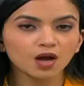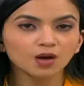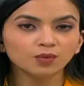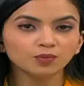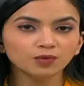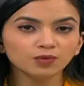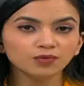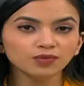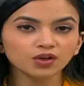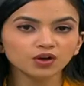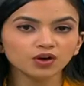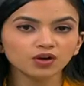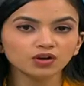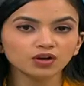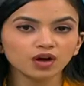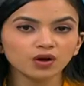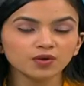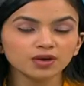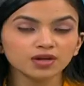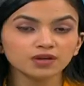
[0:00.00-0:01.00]
Moving on
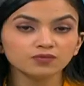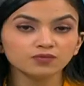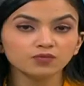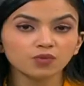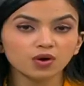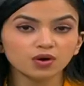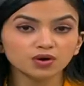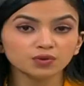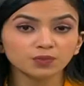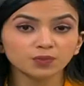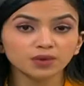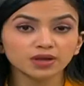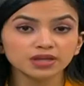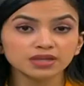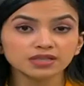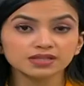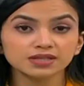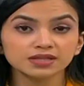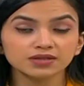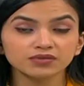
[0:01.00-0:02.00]
now, an award
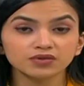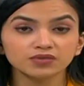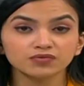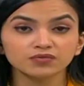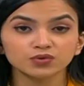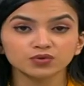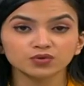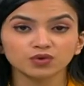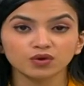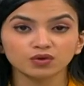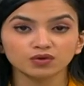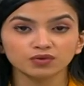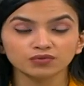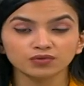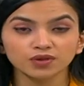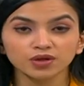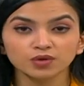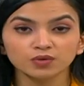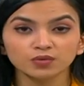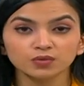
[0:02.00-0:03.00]
winning Syrian
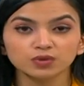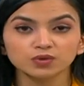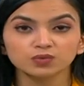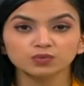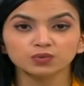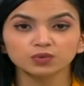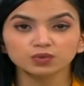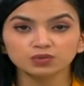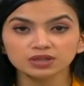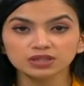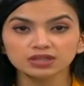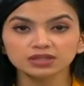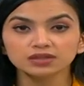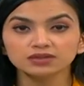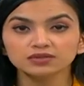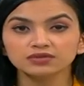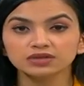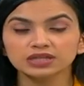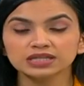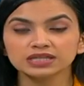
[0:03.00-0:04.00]
photographer who was wounded in
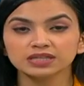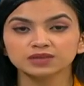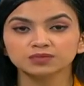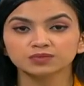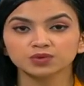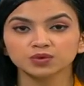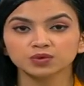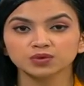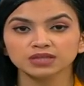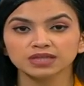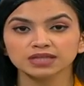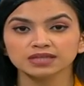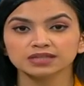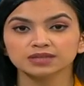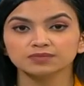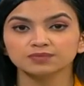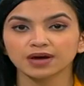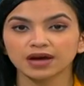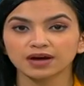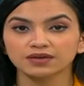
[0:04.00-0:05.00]
the recent protests
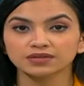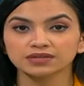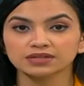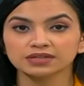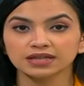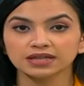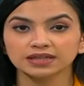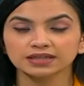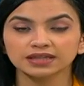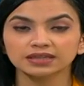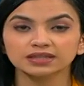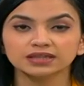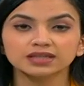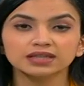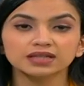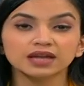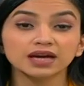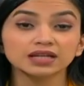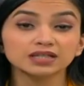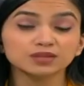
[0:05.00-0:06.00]
in Paris said that the
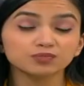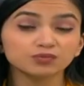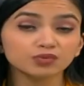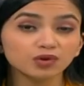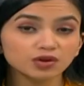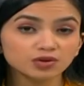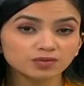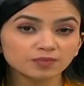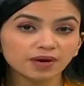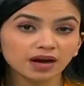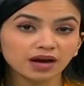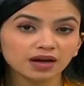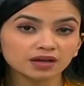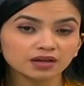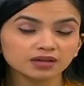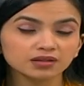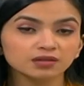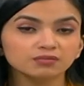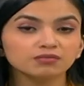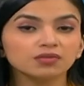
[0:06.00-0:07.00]
night brought
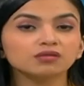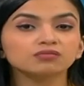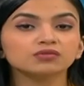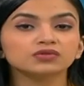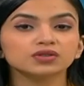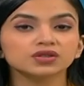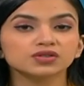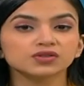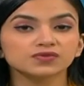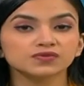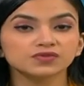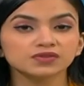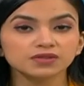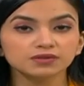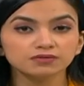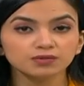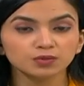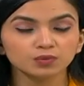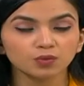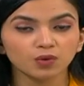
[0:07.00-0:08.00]
back the memories of
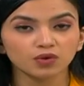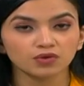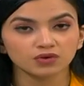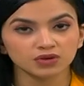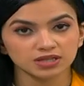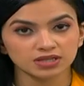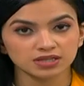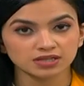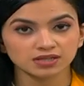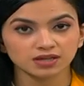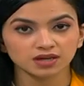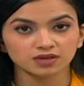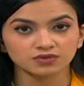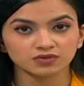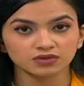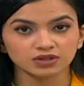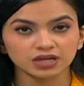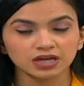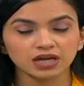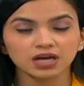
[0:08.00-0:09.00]
civil war in his
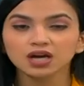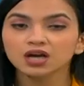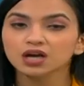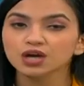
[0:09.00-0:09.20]
country.